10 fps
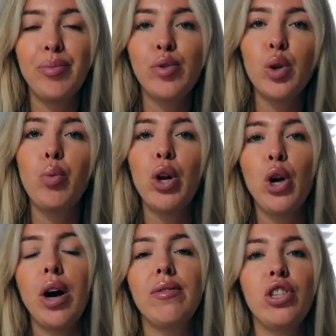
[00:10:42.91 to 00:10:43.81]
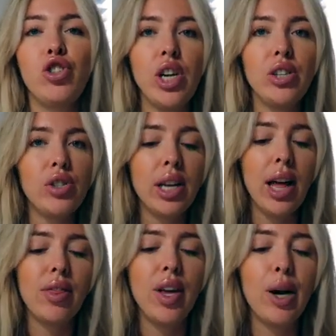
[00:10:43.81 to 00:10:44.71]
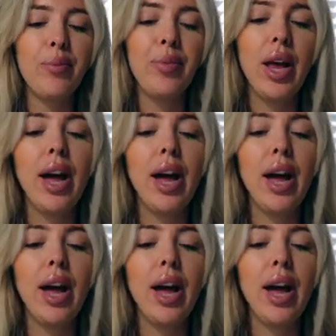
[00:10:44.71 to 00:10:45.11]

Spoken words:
So what do you have to change to get there?